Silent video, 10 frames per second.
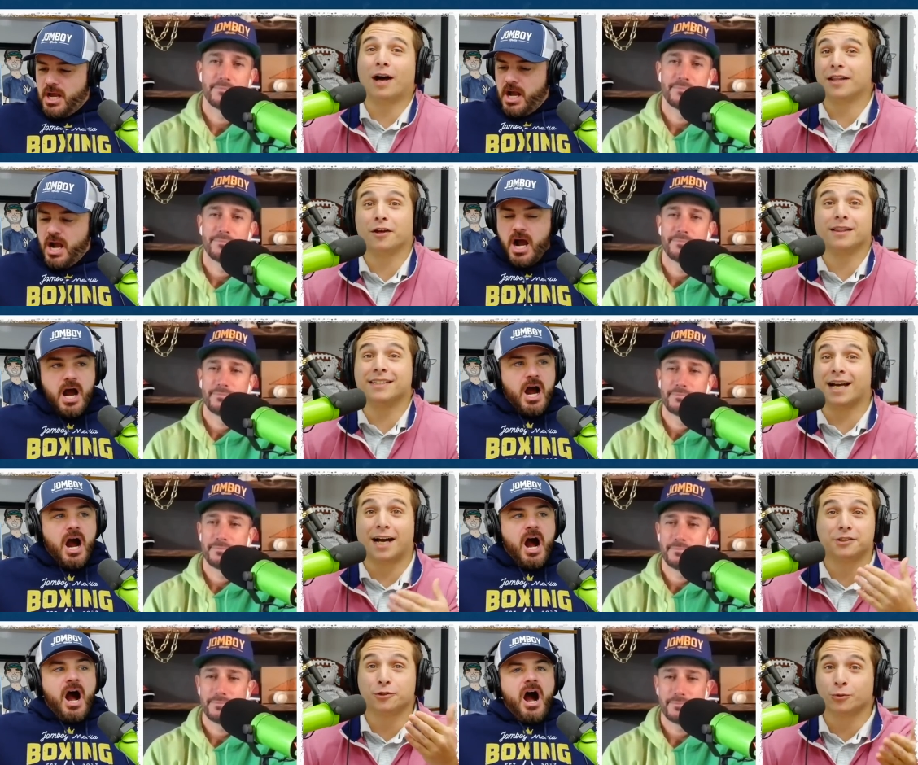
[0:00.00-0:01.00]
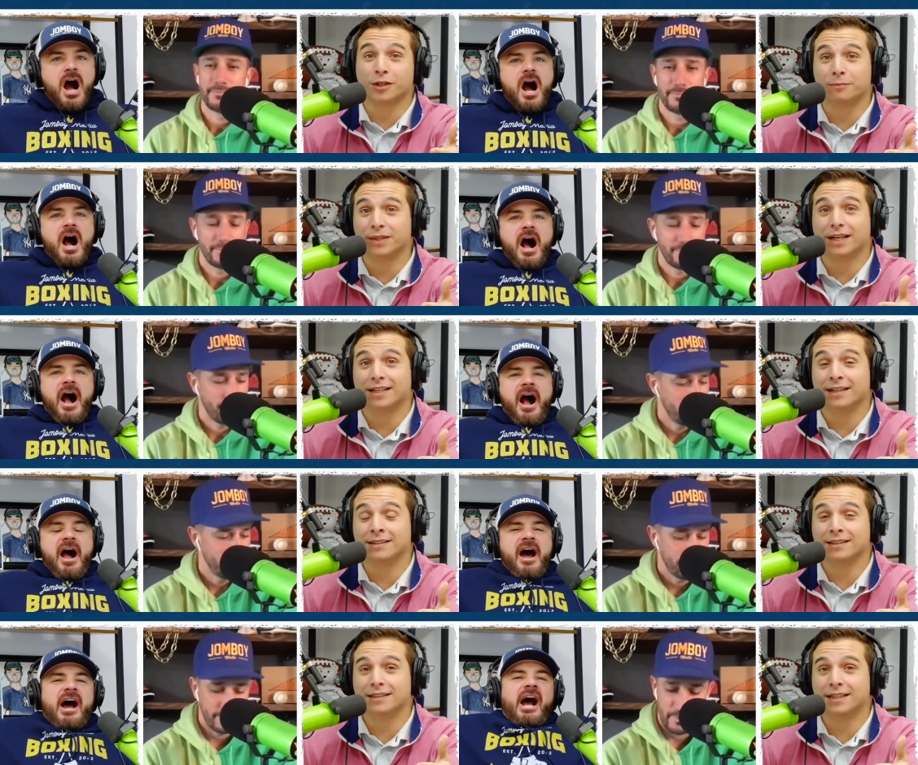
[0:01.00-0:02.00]
Speaker 1: I thought the Dodgers were going to be on
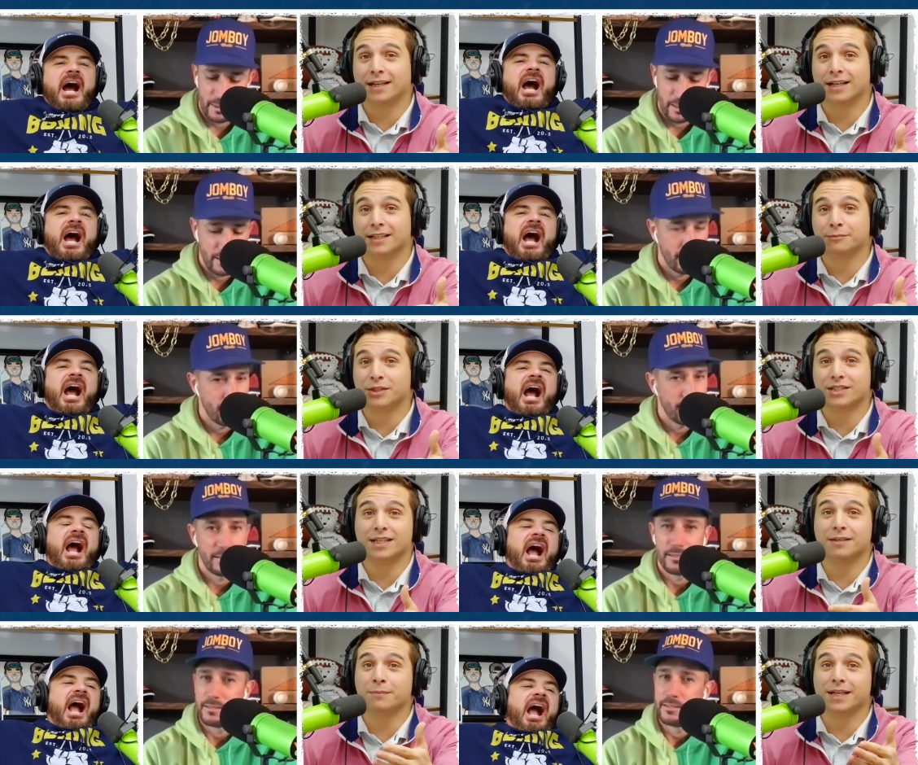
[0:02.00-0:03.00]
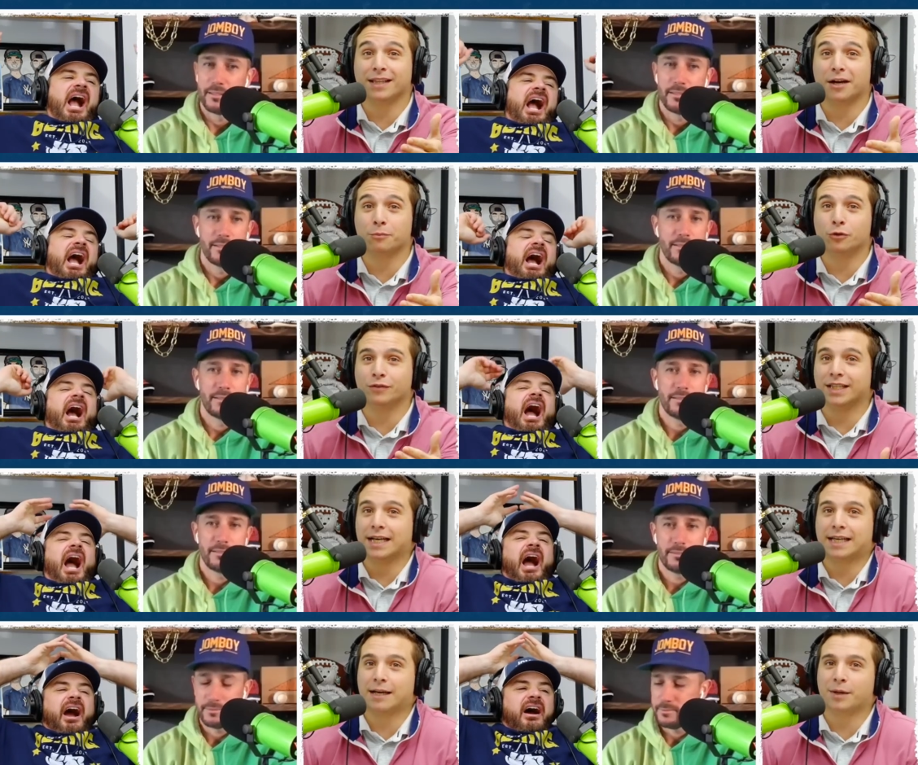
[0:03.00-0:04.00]
an, in on him because they didn't make their move, and
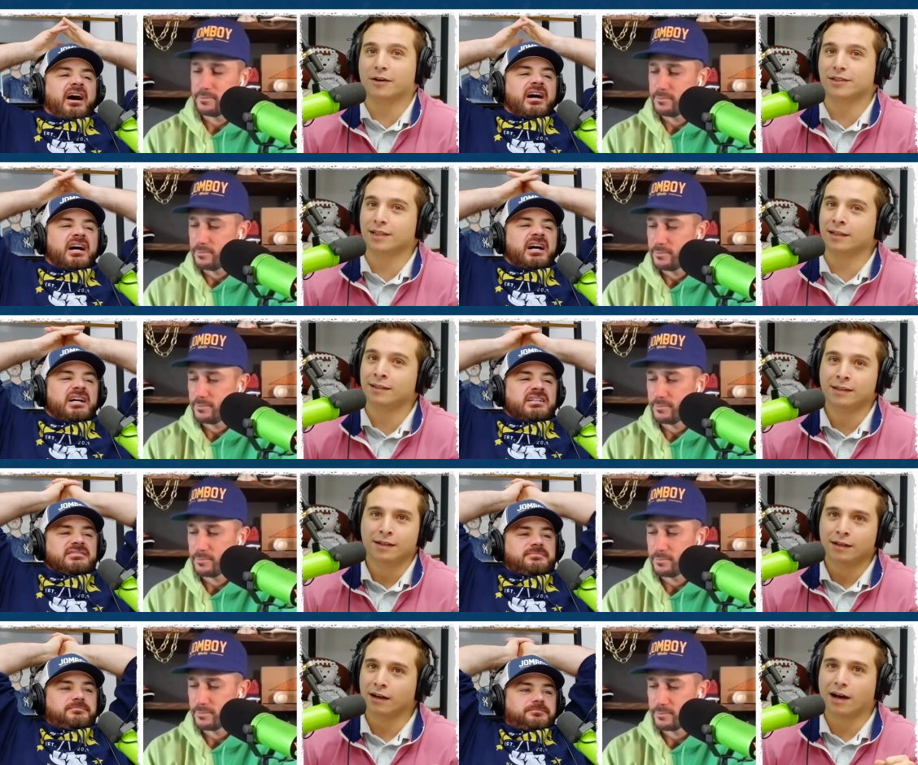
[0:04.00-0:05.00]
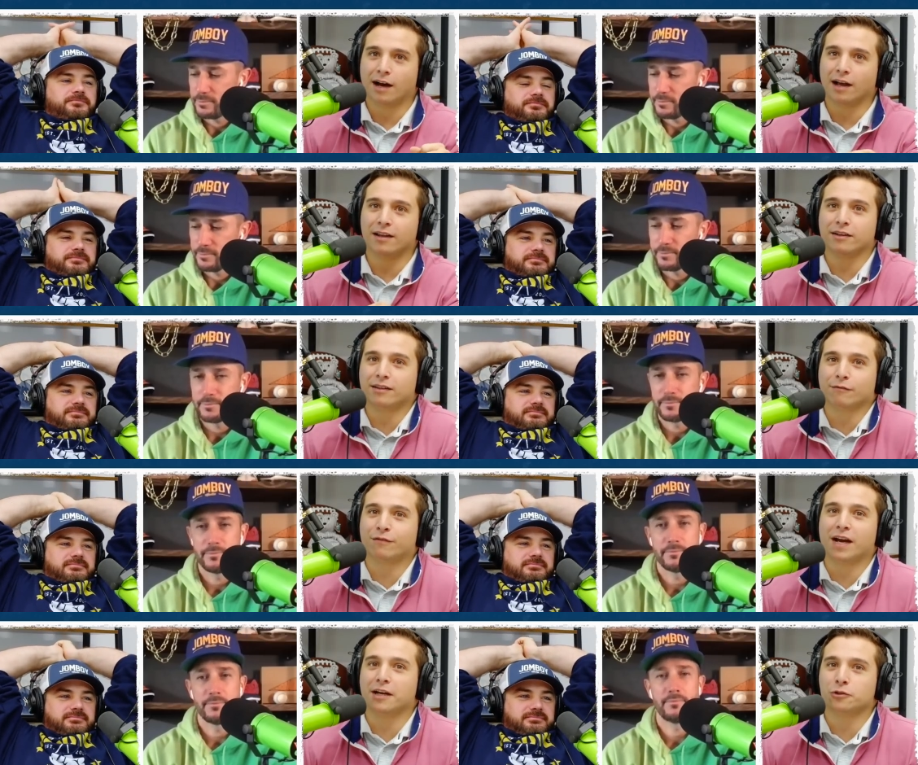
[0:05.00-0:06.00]
they came out and said, uh, I think the
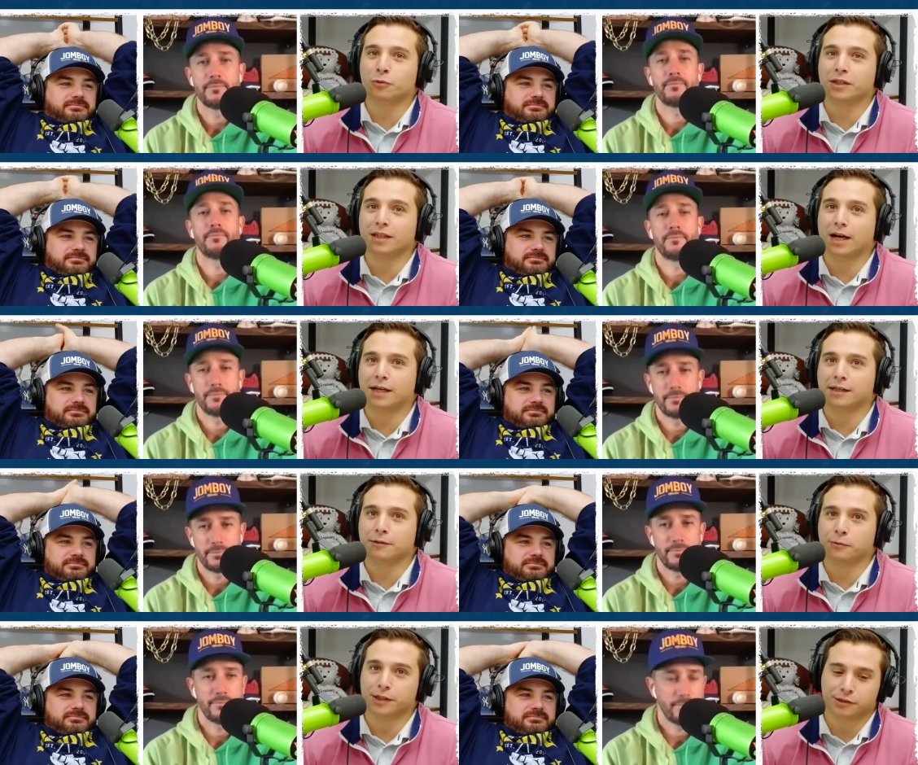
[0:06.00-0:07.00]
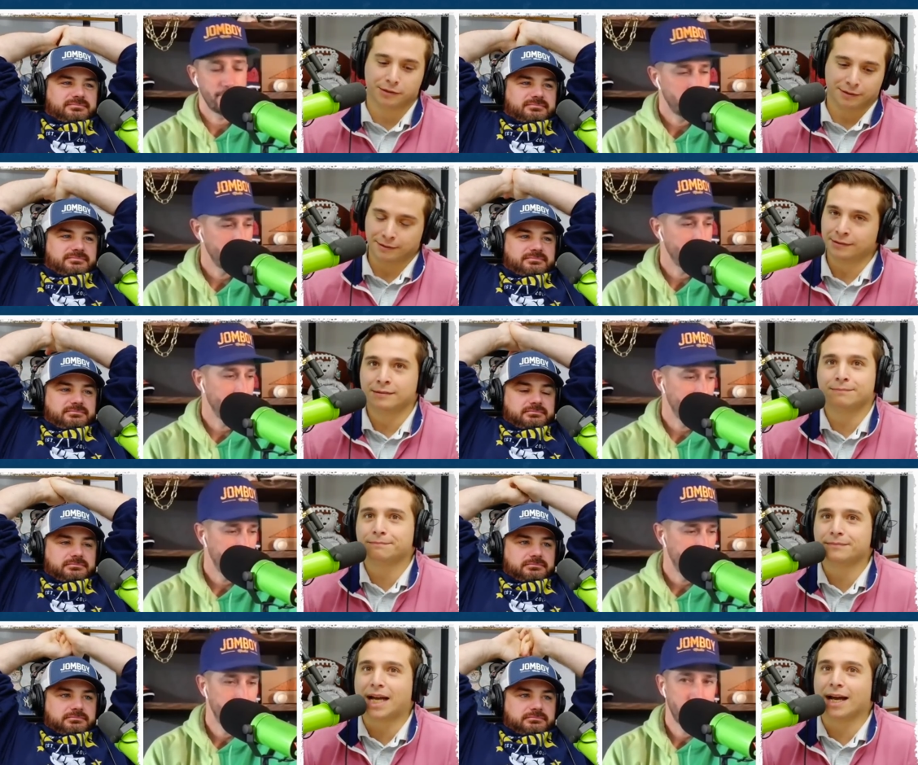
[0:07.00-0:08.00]
fans wouldn't like it, which
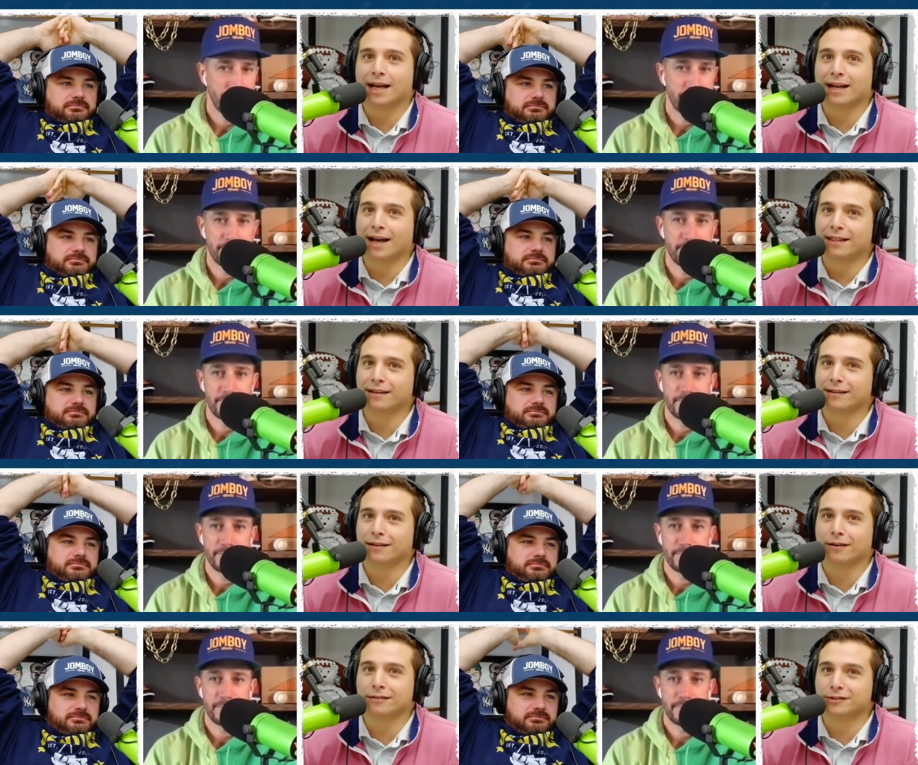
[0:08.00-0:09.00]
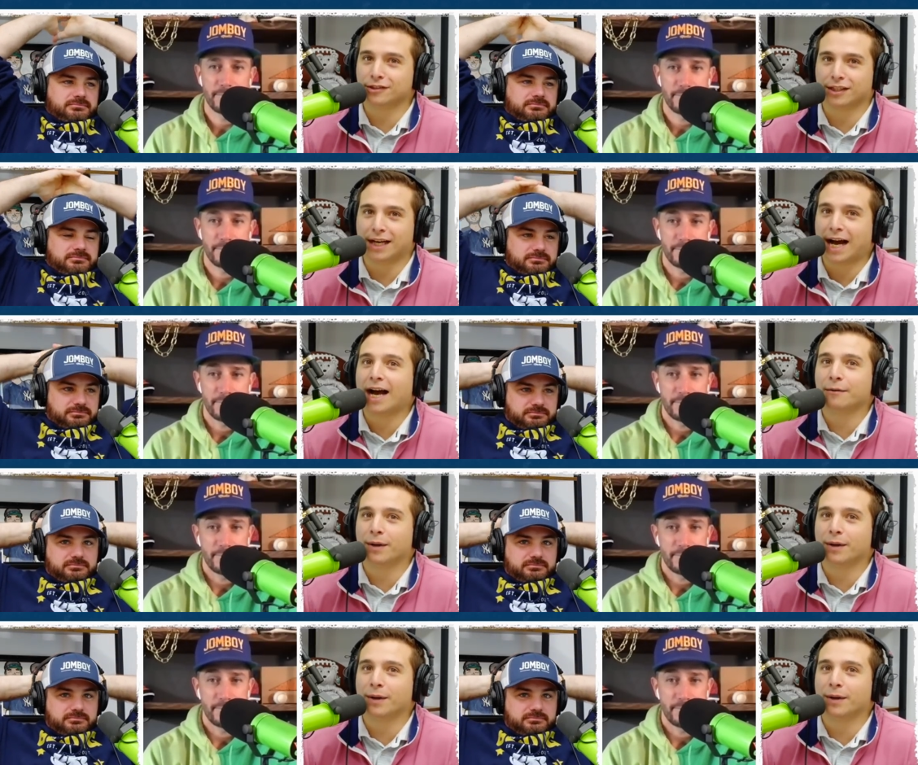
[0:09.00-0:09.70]
I, I think they're just going to hide